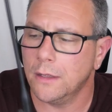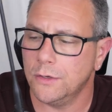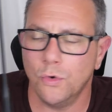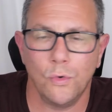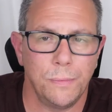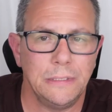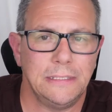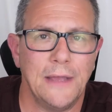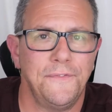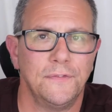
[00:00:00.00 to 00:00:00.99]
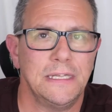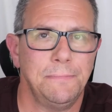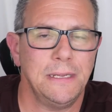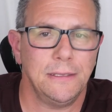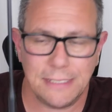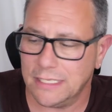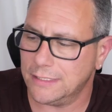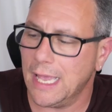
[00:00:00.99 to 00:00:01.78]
You will be definitely being, that's the